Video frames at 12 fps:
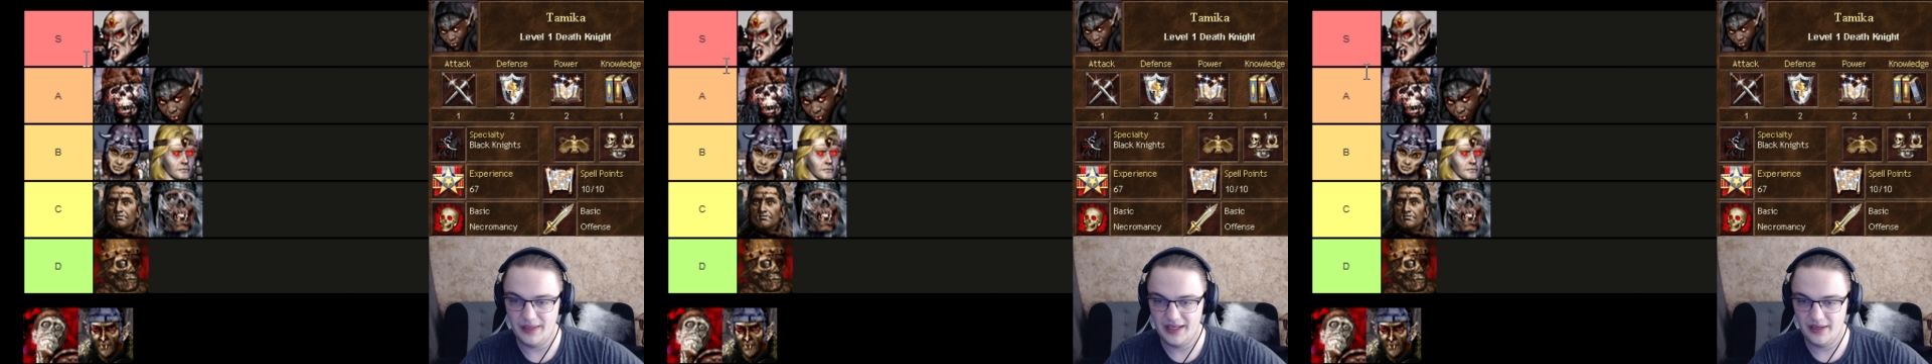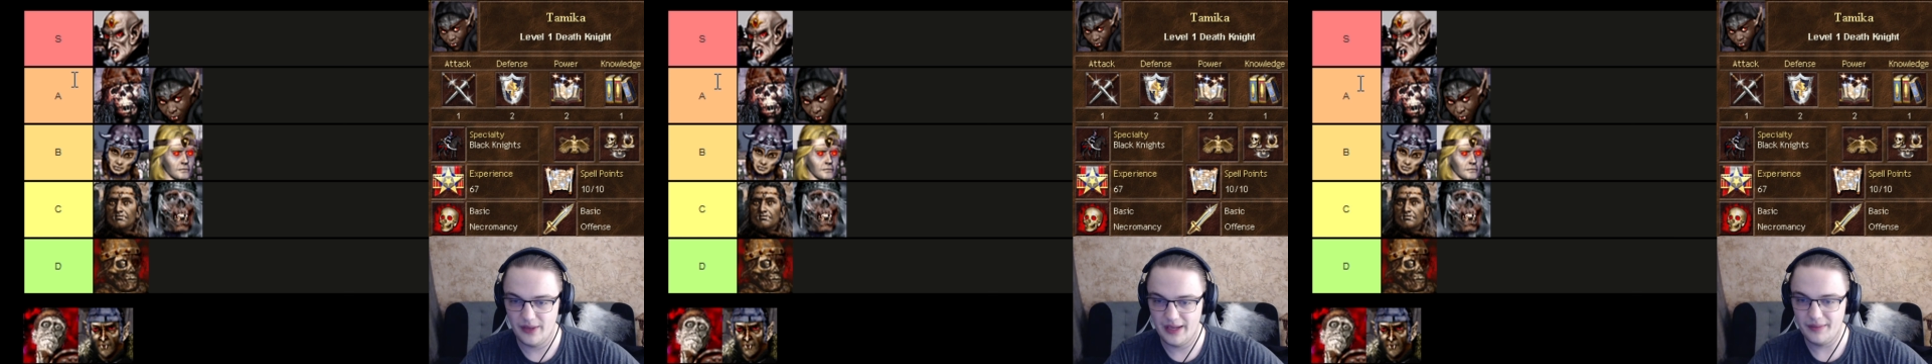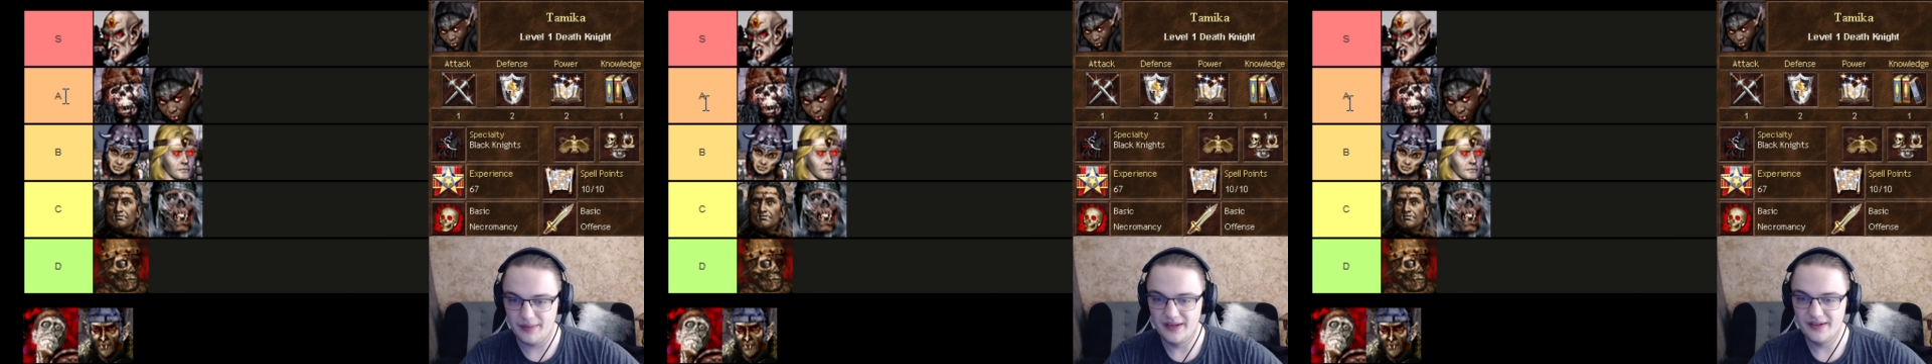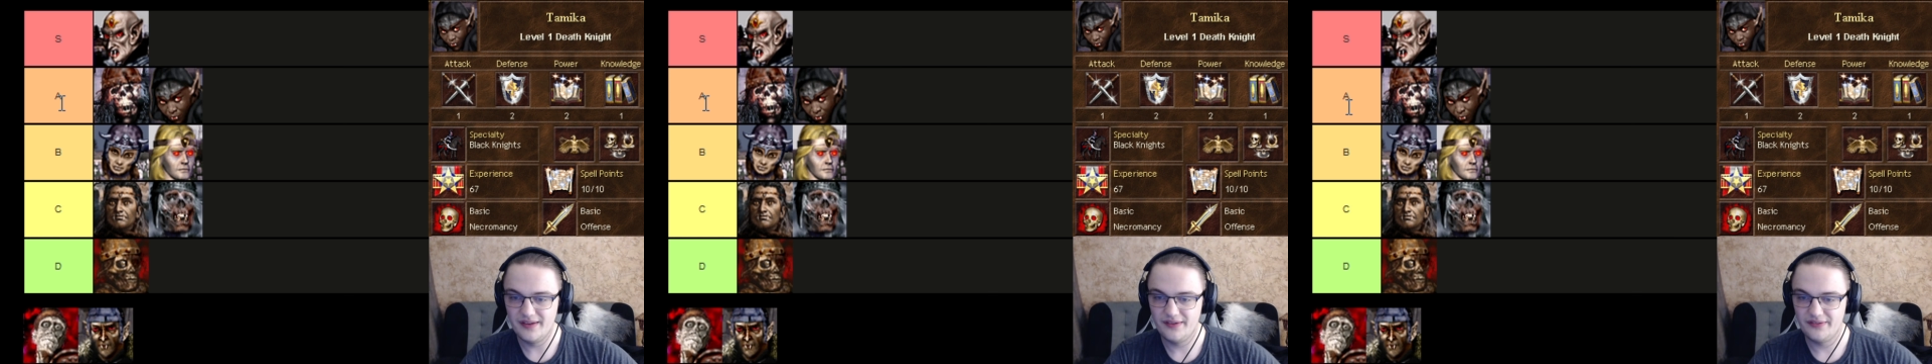anyway.
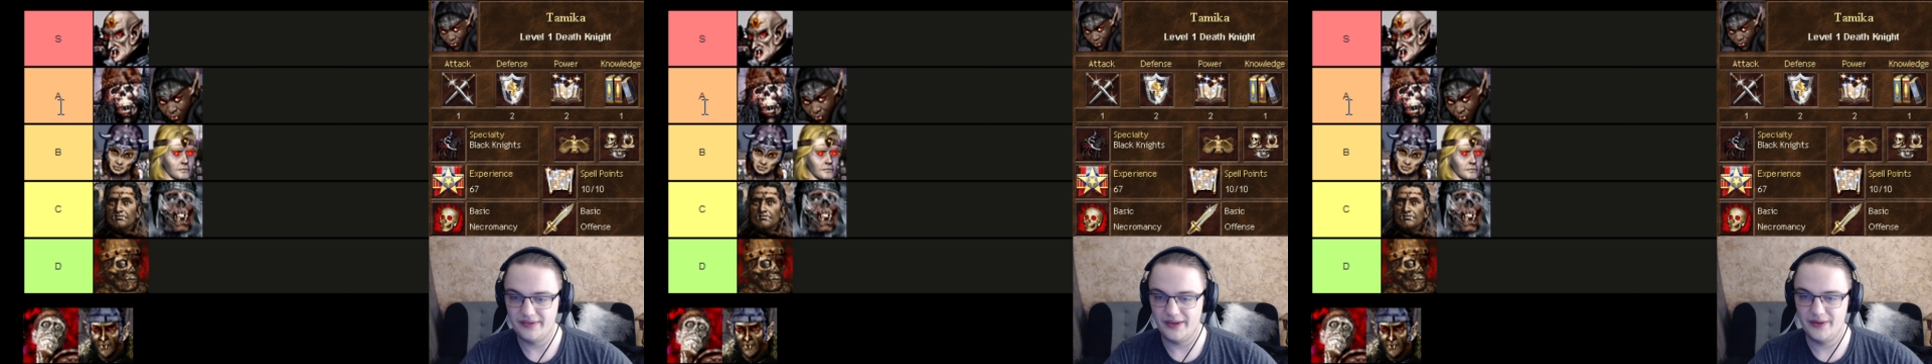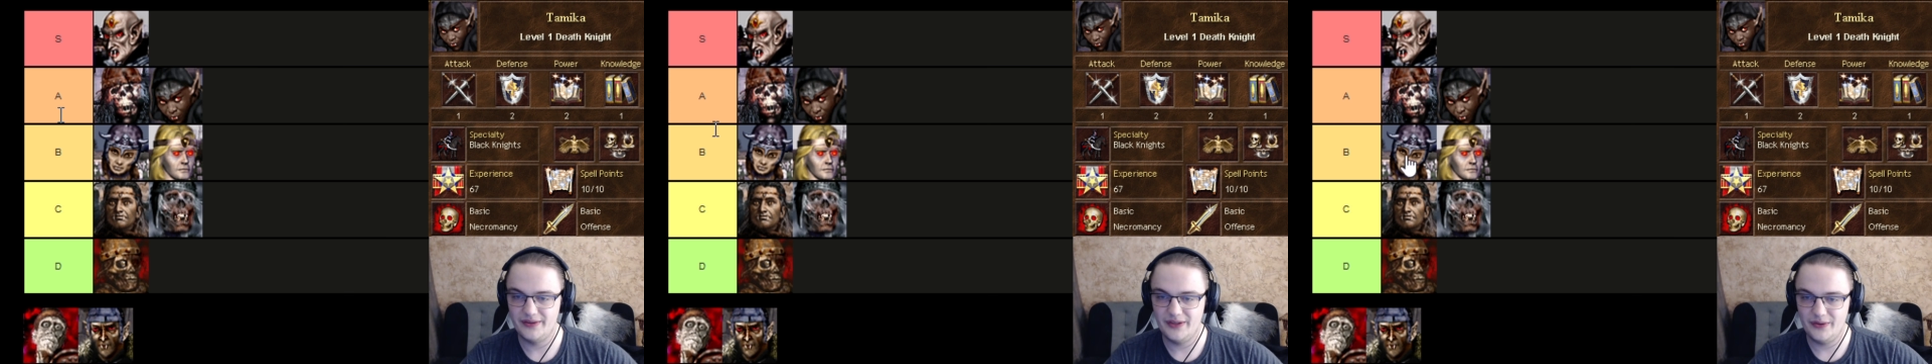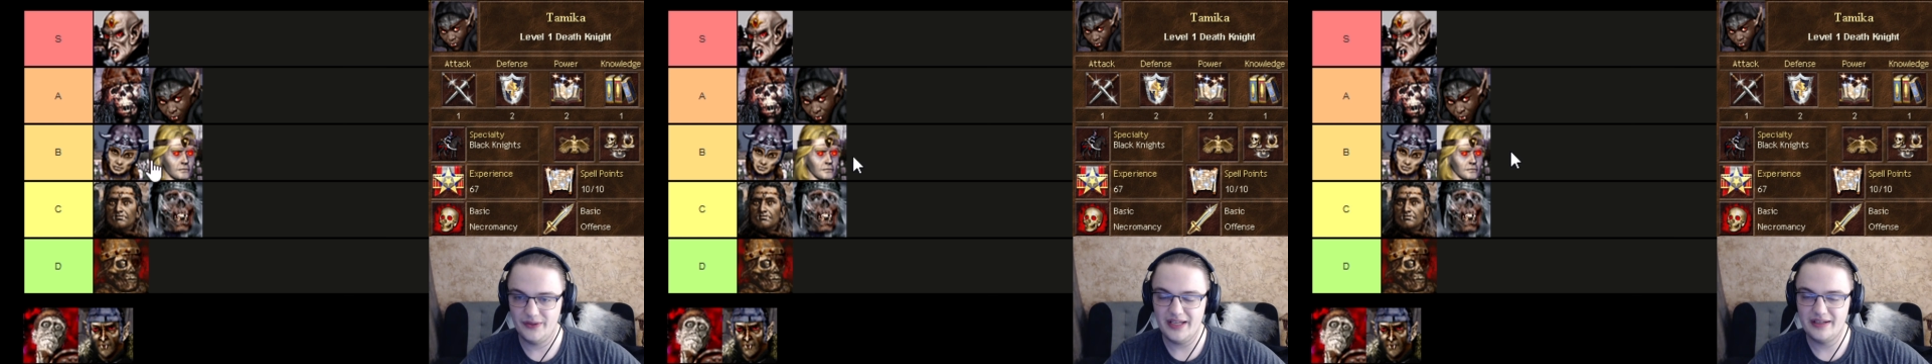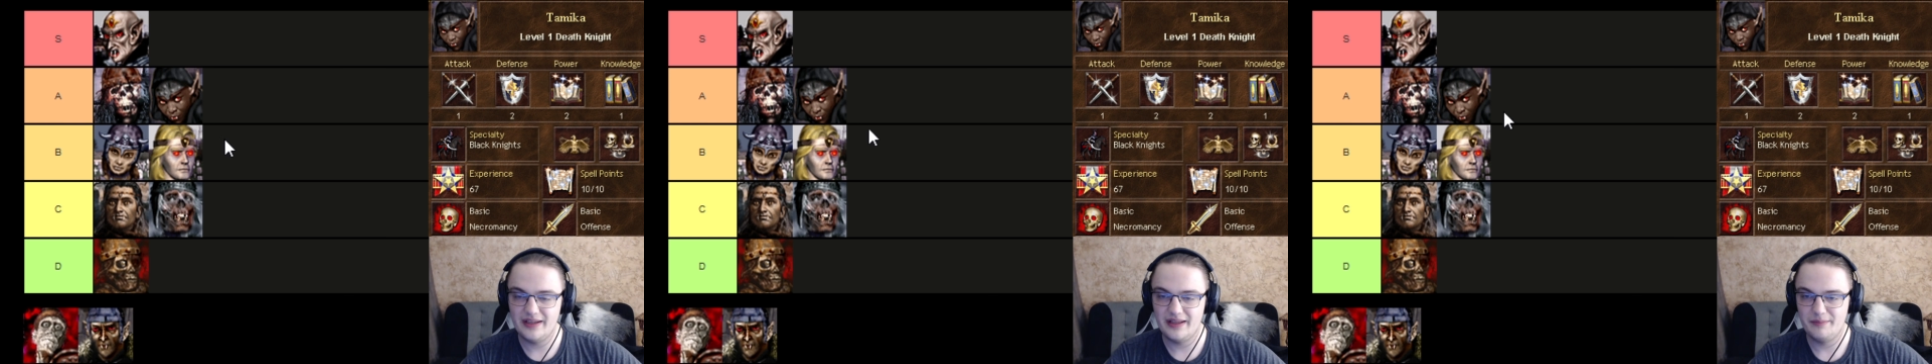So they're
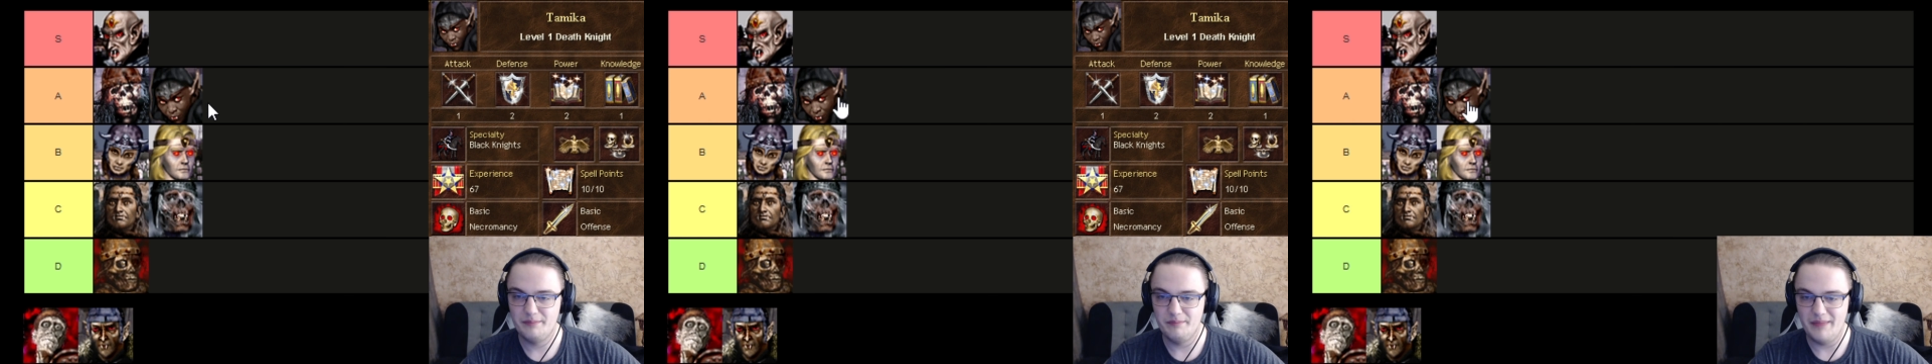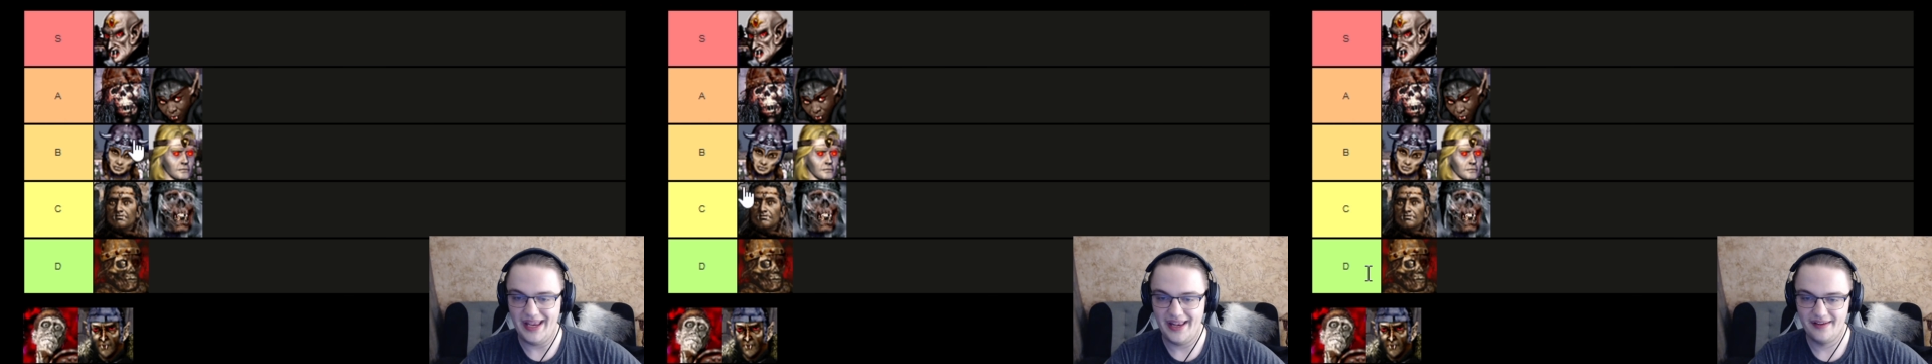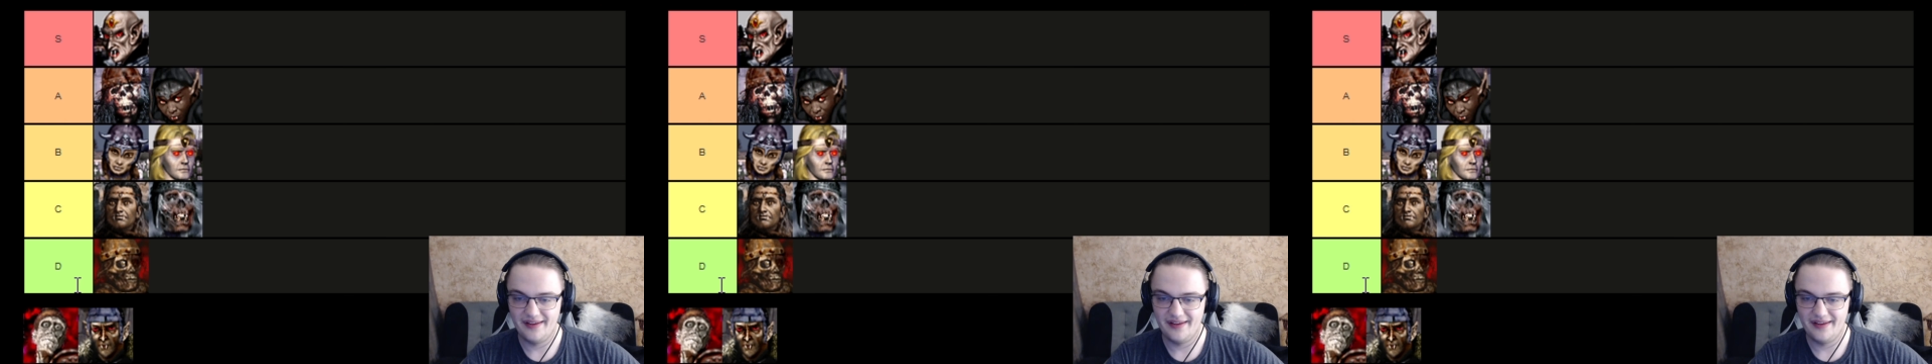kind of meh.